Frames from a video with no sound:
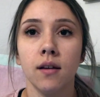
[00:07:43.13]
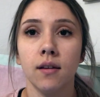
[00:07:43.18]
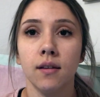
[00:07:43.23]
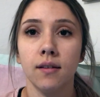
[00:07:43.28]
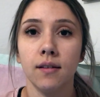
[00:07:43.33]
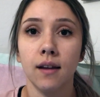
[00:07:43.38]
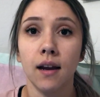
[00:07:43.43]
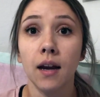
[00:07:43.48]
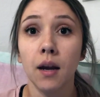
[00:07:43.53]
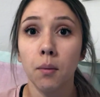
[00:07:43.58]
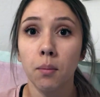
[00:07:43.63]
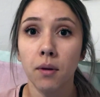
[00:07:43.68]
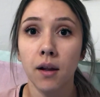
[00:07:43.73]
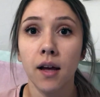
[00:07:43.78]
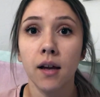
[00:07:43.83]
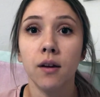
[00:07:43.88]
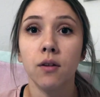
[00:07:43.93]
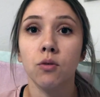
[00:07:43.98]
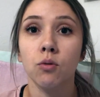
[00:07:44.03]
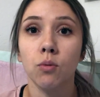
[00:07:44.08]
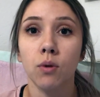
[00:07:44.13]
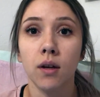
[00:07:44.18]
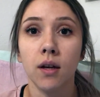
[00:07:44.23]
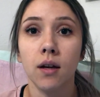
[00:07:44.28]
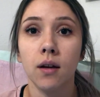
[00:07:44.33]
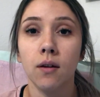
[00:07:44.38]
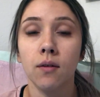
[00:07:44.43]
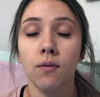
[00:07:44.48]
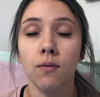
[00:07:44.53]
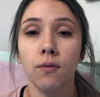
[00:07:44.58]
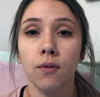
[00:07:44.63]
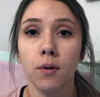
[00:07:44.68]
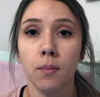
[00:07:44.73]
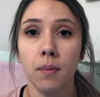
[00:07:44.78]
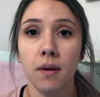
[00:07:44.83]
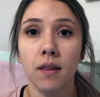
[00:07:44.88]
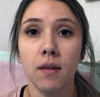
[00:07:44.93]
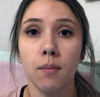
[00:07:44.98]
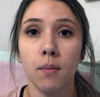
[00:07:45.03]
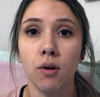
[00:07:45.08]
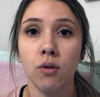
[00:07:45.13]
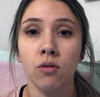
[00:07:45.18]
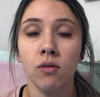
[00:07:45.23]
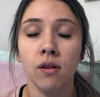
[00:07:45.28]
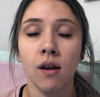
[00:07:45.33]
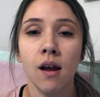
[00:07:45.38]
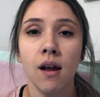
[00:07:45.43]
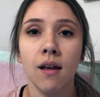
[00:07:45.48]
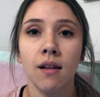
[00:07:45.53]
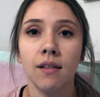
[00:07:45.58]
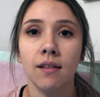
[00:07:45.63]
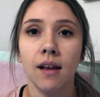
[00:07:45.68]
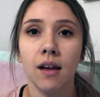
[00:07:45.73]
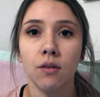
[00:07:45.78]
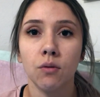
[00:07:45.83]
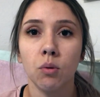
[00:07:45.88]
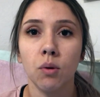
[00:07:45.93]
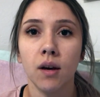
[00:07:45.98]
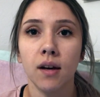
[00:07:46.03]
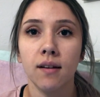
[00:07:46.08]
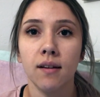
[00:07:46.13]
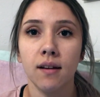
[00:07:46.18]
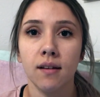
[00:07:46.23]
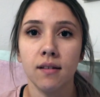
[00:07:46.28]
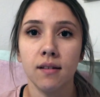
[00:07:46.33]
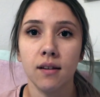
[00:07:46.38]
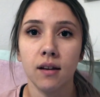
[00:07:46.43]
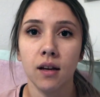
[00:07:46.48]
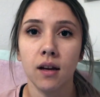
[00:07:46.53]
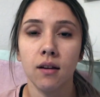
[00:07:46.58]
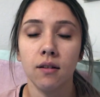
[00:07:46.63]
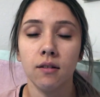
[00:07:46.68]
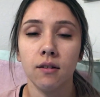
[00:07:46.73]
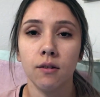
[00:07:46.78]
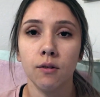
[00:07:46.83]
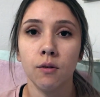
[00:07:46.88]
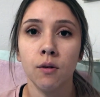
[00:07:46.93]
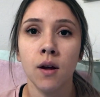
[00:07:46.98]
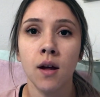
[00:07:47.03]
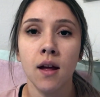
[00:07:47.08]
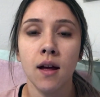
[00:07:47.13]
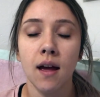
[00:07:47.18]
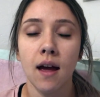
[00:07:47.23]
study plan is working for me the most, that's what I tend sticking to.